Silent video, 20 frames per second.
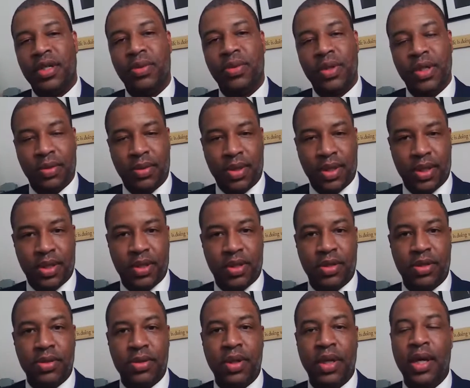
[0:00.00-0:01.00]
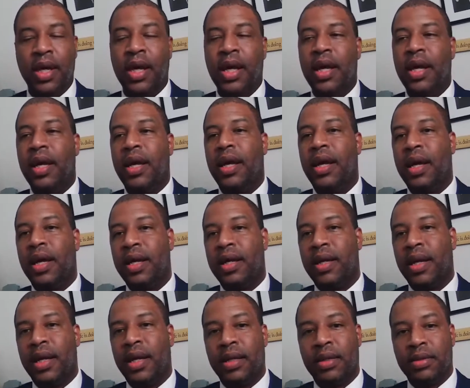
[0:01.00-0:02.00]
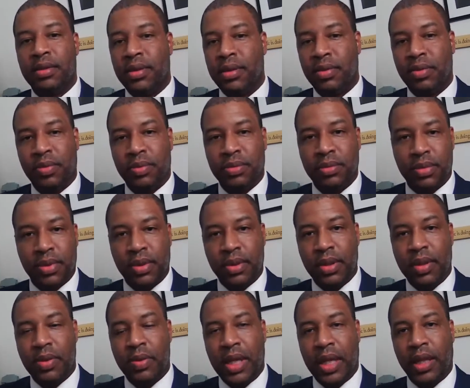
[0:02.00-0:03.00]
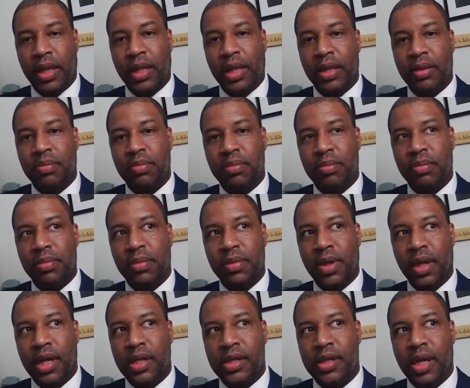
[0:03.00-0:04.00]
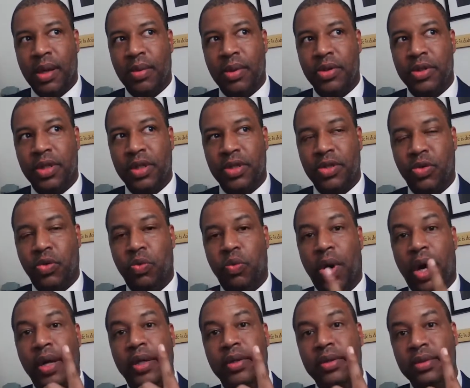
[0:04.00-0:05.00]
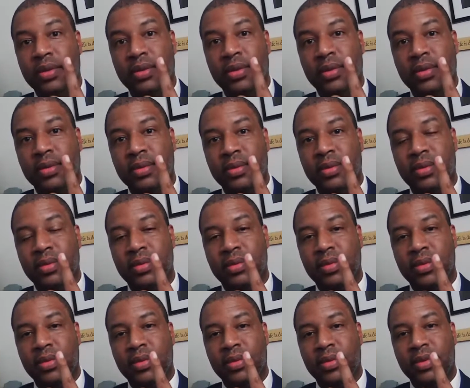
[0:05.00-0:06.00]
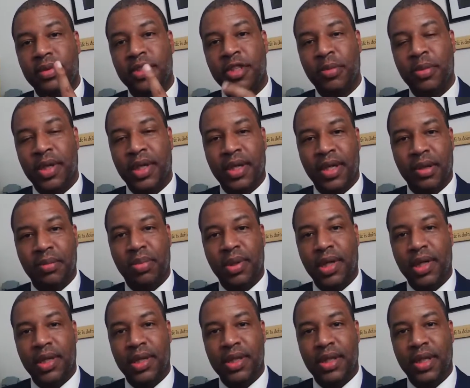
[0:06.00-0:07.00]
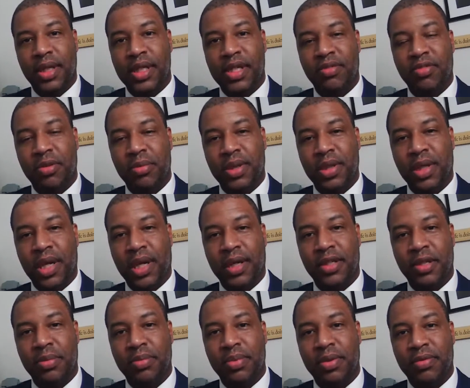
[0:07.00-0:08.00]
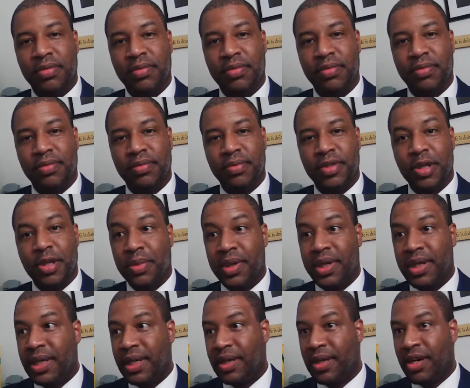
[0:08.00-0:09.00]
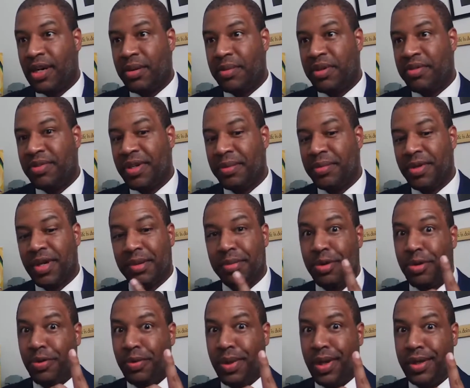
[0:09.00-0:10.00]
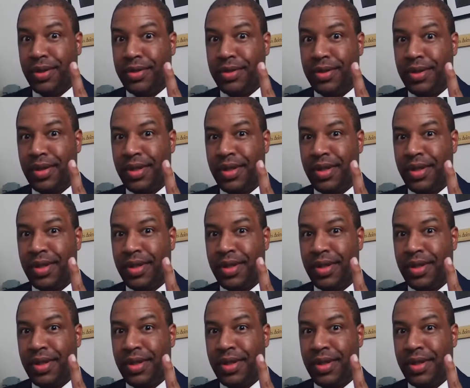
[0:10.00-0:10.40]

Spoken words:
do what you want to do. And I think it has amounted to one Jamaican politician has ever been locked up. If somebody can correct me if I'm wrong, but one